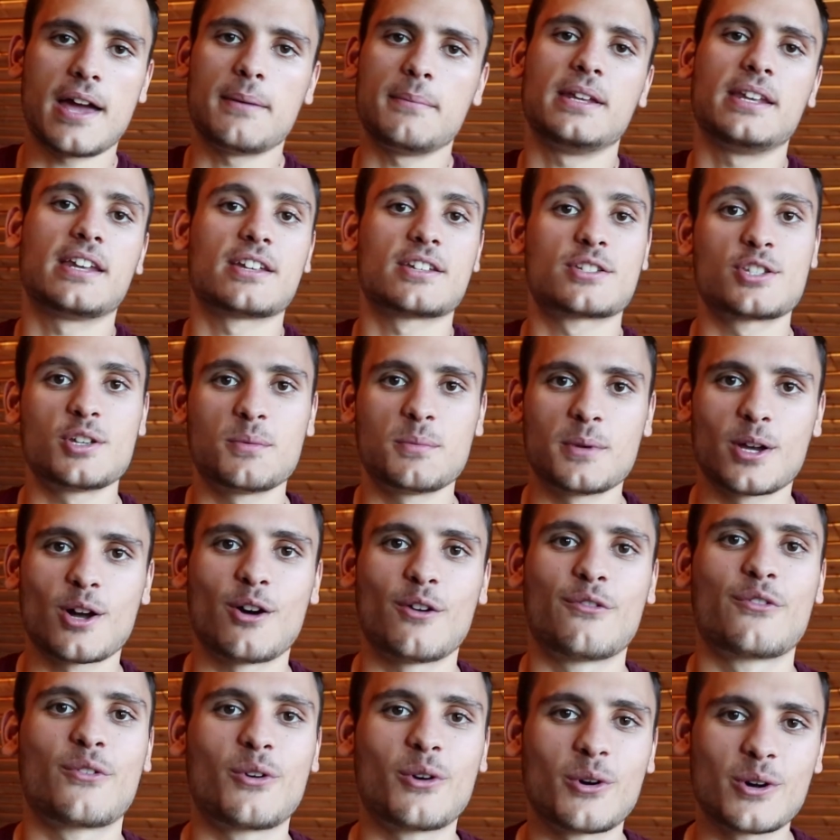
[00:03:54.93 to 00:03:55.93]
I mean, assuming
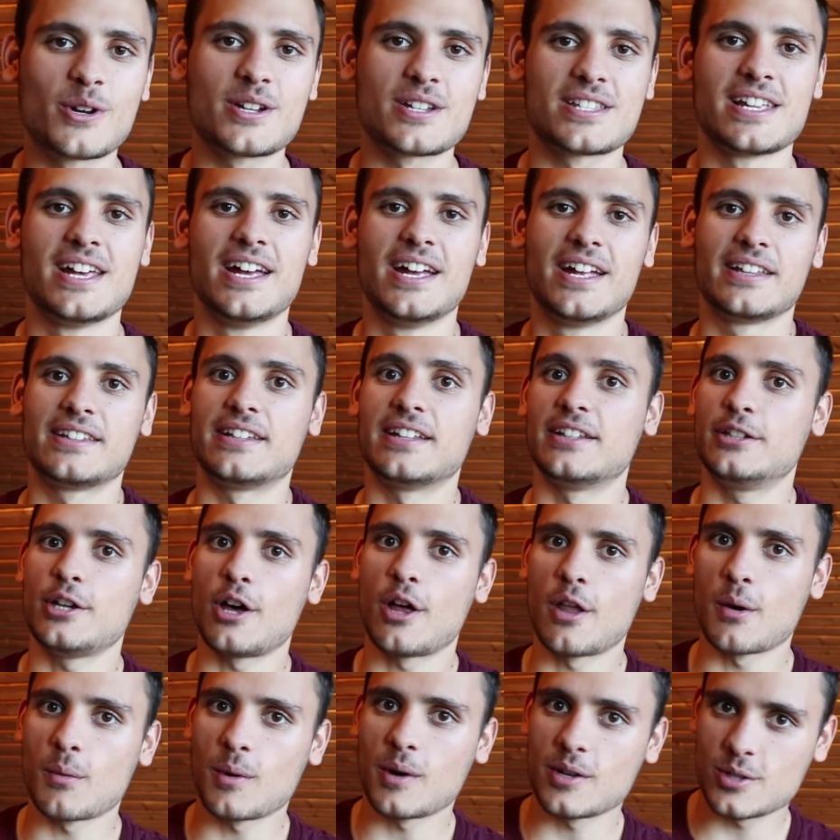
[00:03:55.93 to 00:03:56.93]
of course that the
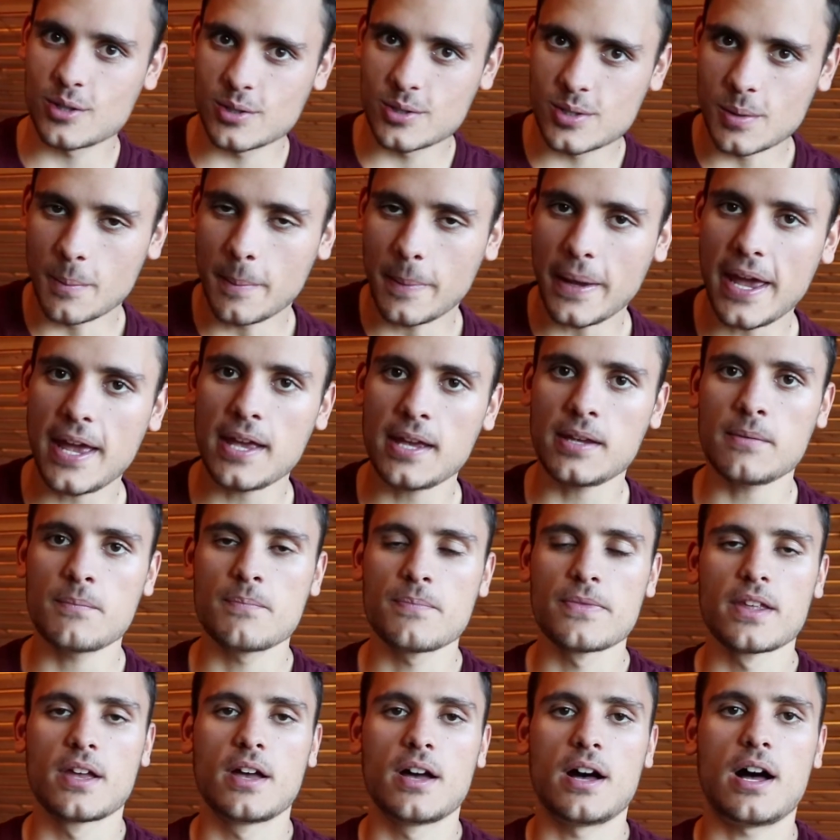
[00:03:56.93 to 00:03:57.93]
other ones also pay,
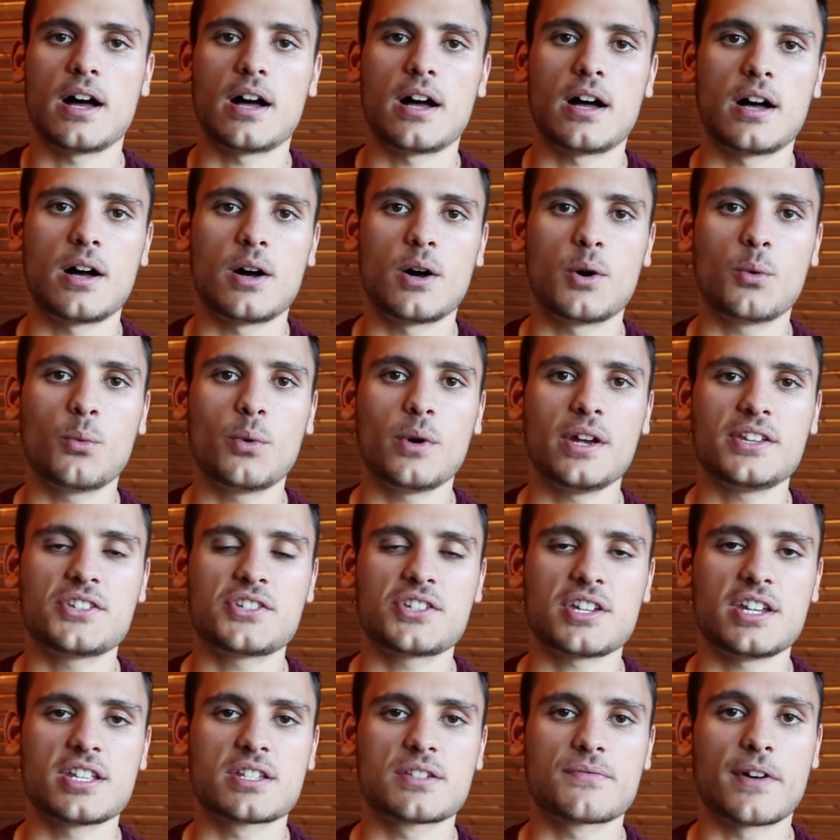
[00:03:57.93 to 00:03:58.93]

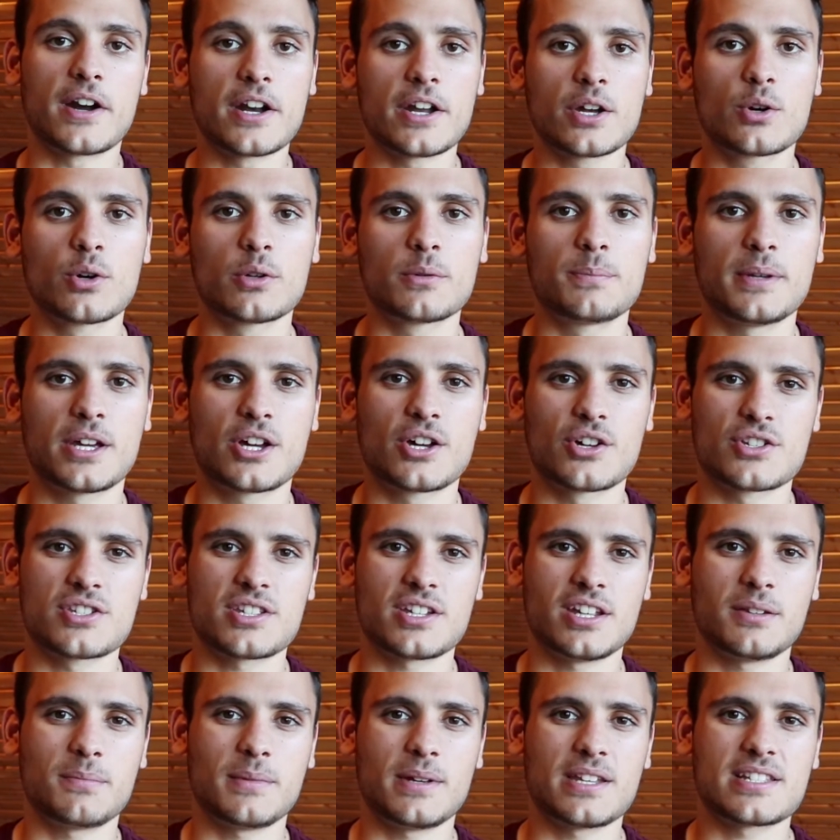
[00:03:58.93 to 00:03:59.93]
which is very good because
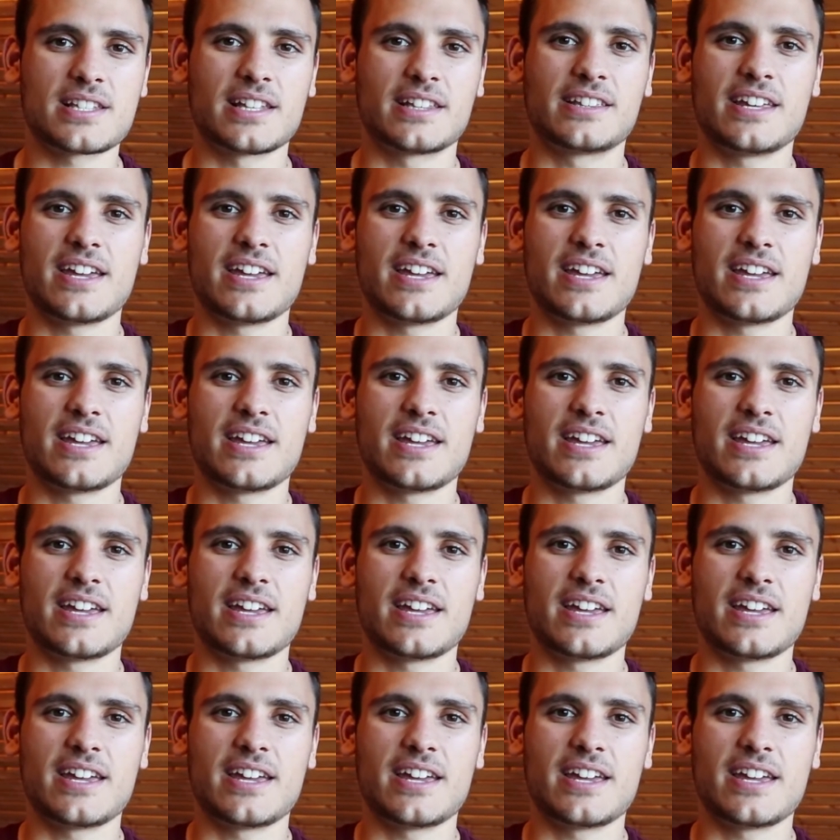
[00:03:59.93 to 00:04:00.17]
it means that